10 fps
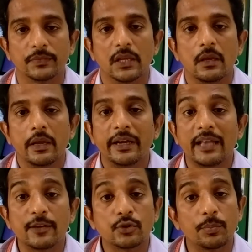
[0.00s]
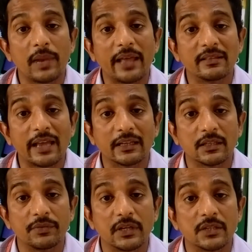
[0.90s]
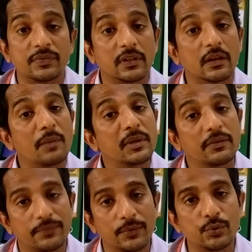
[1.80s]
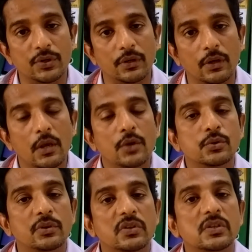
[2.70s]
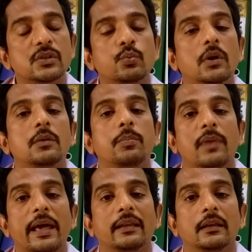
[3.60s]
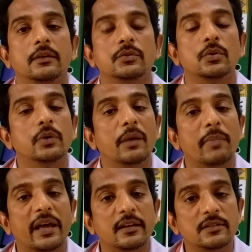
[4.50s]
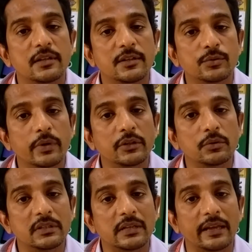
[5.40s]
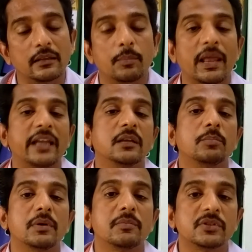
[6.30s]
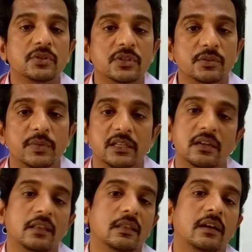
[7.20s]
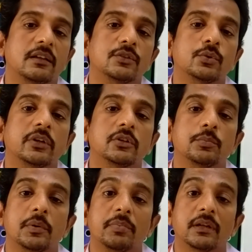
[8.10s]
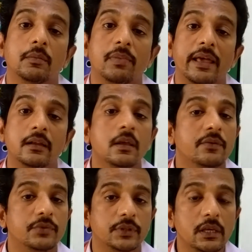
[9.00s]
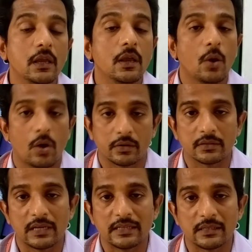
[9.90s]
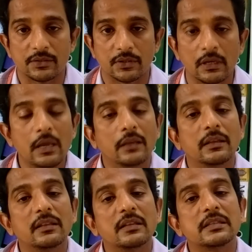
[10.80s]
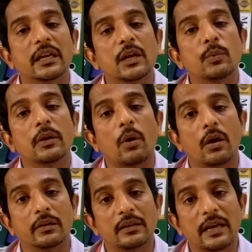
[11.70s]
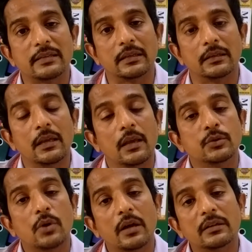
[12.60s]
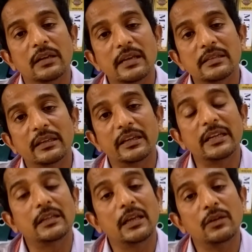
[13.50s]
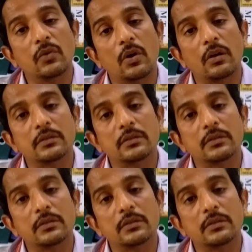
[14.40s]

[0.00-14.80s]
it has to plan the activities for the coming future so this is what planning so a manager is going to design the planning premises based on that he's going to prepare the plan for the organization then the second one organizing so organizing it involves